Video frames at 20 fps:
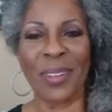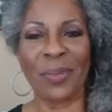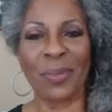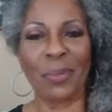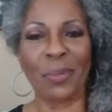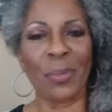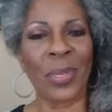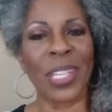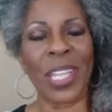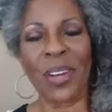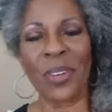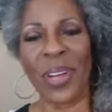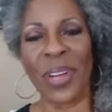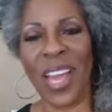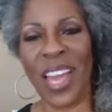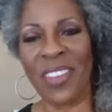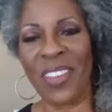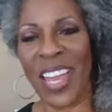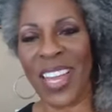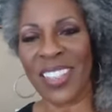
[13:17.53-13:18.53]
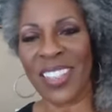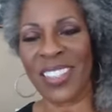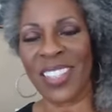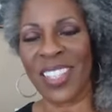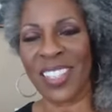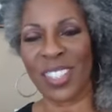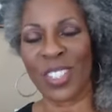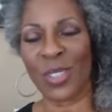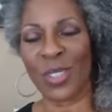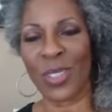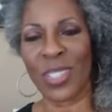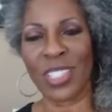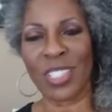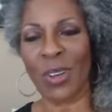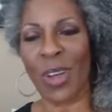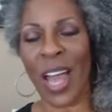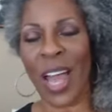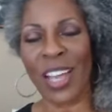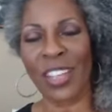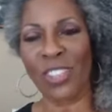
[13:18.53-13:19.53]
But they don't have access to it.
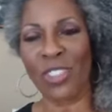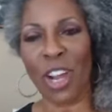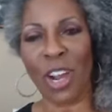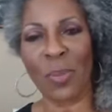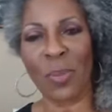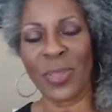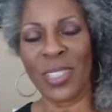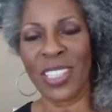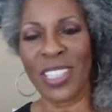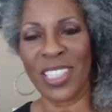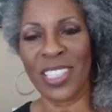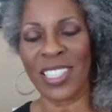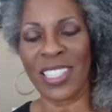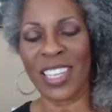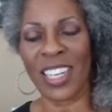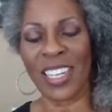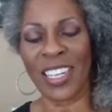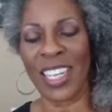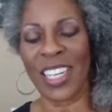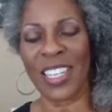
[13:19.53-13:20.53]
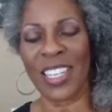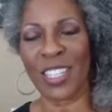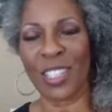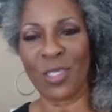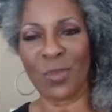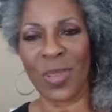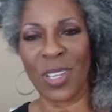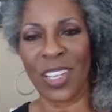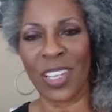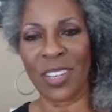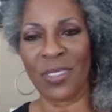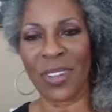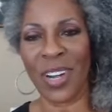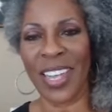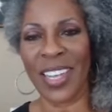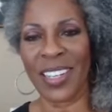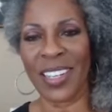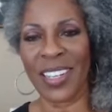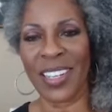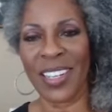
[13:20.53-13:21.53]
So how sharp could these young ladies be,
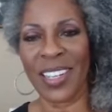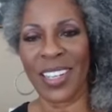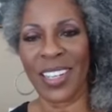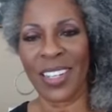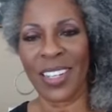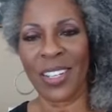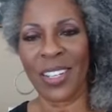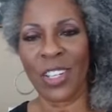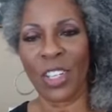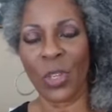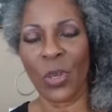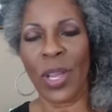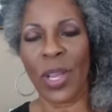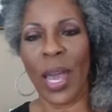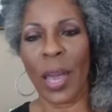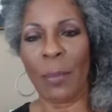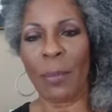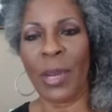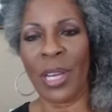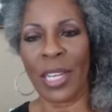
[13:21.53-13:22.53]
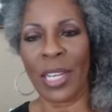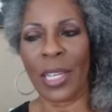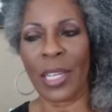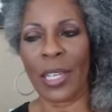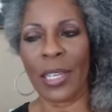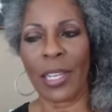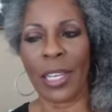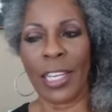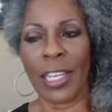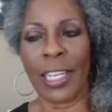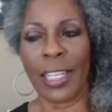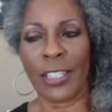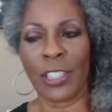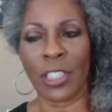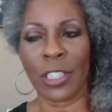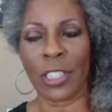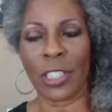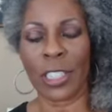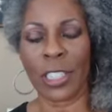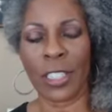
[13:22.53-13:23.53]
right? You got money,
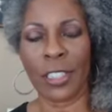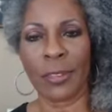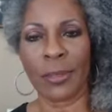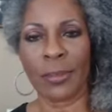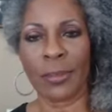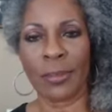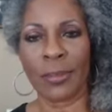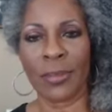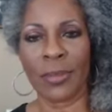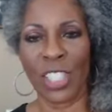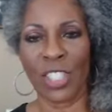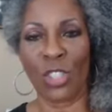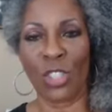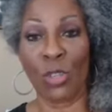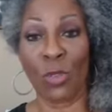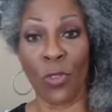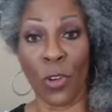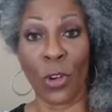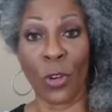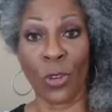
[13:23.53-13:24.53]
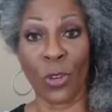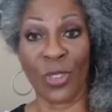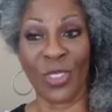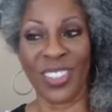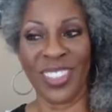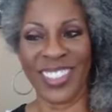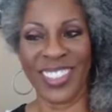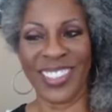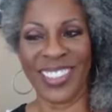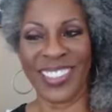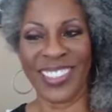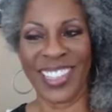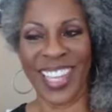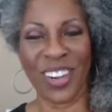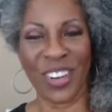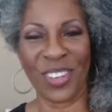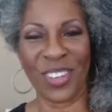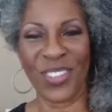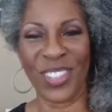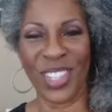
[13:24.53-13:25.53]
allegedly, that you've earned,
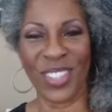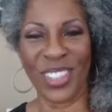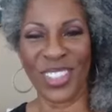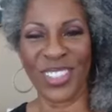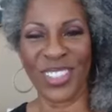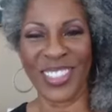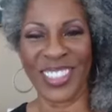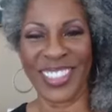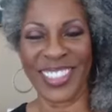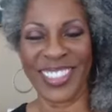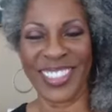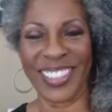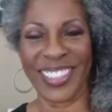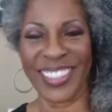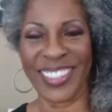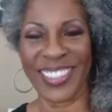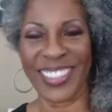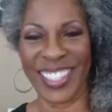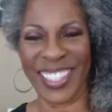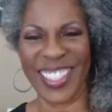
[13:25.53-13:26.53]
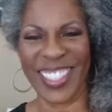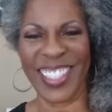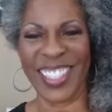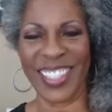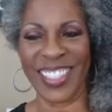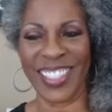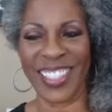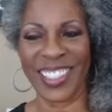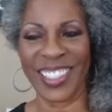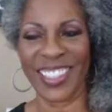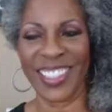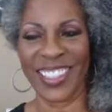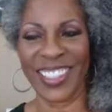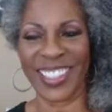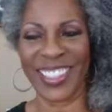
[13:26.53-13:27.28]
however you earned it, assisting.